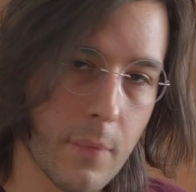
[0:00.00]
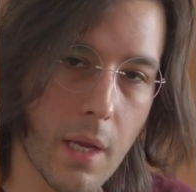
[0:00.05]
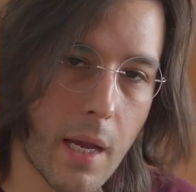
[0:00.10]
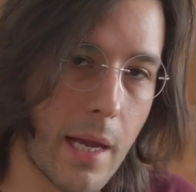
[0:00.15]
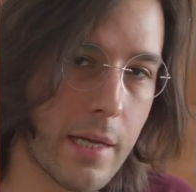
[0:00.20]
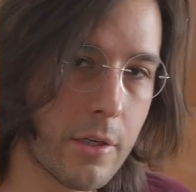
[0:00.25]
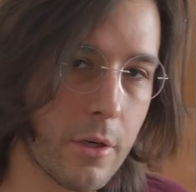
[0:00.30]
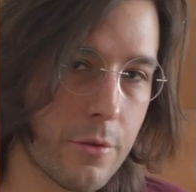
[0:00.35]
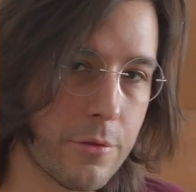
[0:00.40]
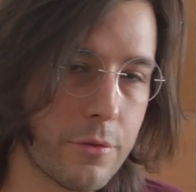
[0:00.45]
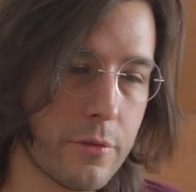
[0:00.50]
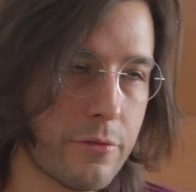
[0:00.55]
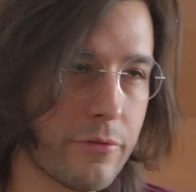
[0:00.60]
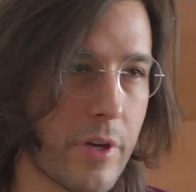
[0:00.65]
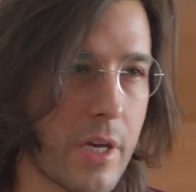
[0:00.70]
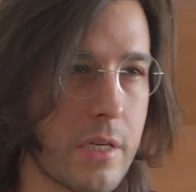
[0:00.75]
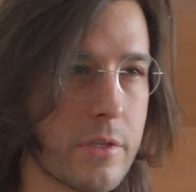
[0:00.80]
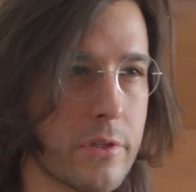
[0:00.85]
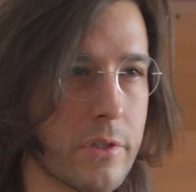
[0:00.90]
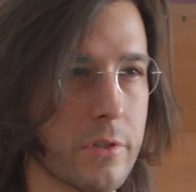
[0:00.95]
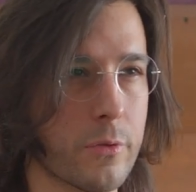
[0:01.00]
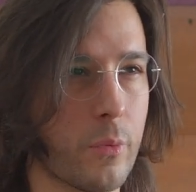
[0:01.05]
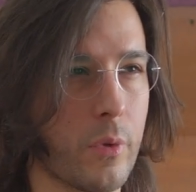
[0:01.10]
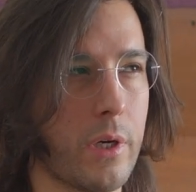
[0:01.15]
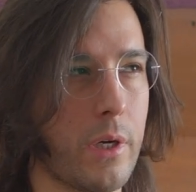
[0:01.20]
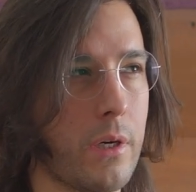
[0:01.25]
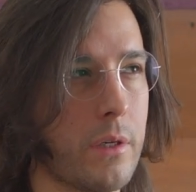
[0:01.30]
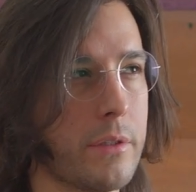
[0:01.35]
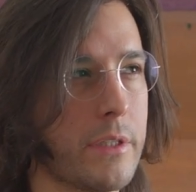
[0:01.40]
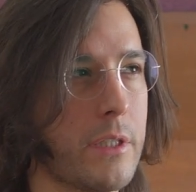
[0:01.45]
I go through phases
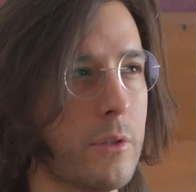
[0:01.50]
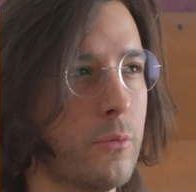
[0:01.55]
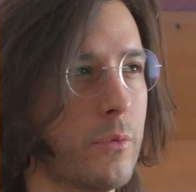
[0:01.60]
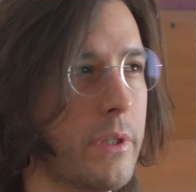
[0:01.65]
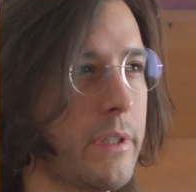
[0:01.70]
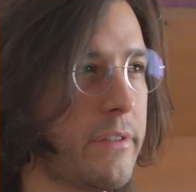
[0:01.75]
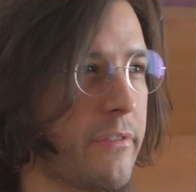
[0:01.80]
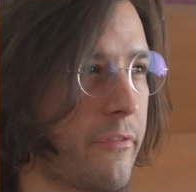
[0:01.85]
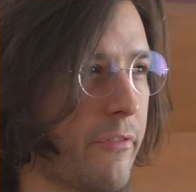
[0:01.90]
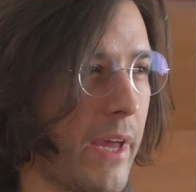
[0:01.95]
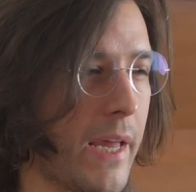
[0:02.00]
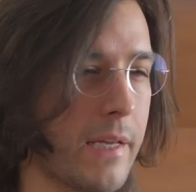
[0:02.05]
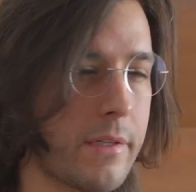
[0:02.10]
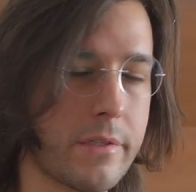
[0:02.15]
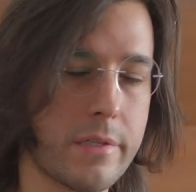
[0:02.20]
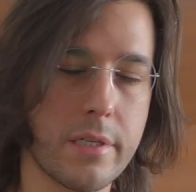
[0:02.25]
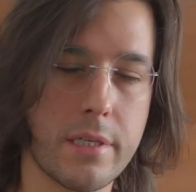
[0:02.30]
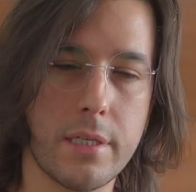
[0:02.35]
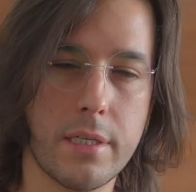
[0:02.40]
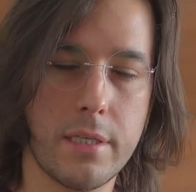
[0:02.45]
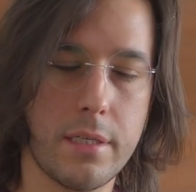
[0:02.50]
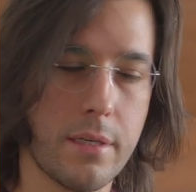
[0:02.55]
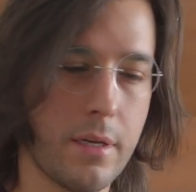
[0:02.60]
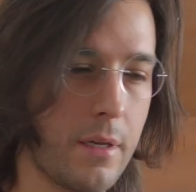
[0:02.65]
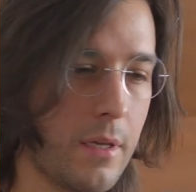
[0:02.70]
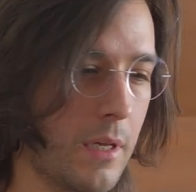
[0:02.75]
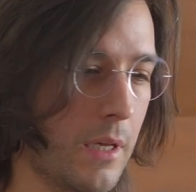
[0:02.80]
where I'll get really fancy